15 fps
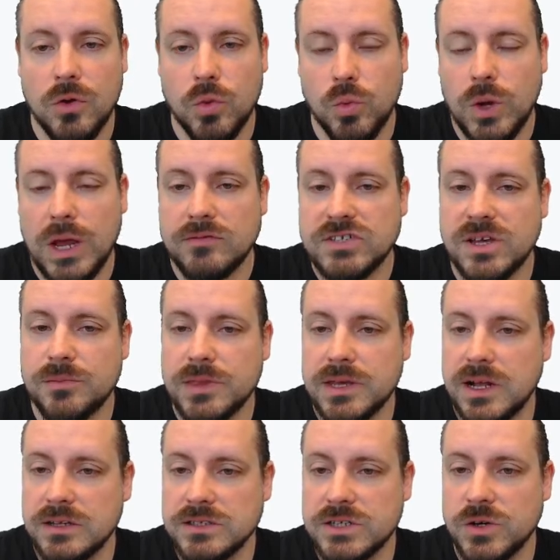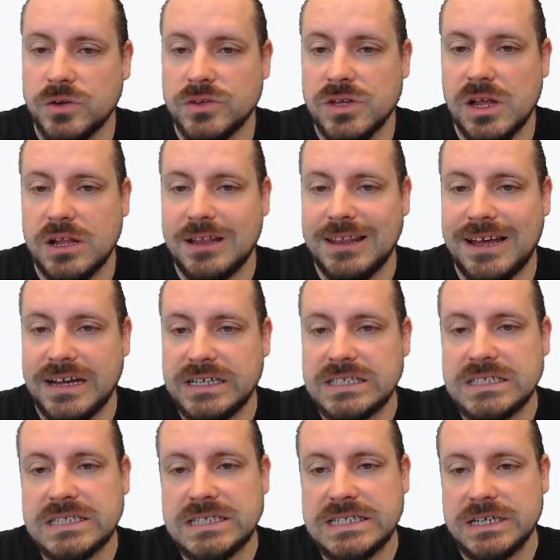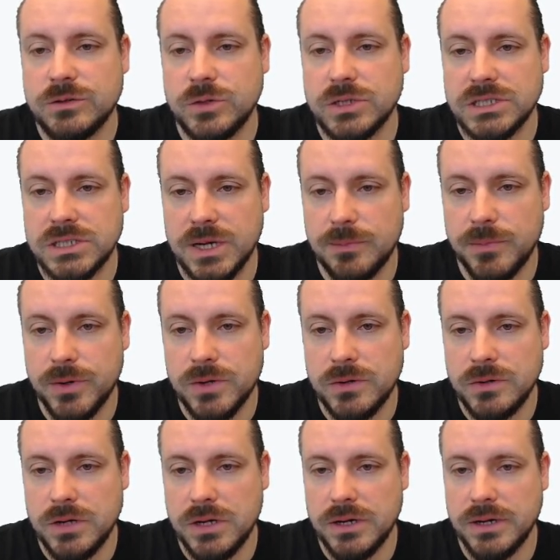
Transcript: We have something else called line sequence number.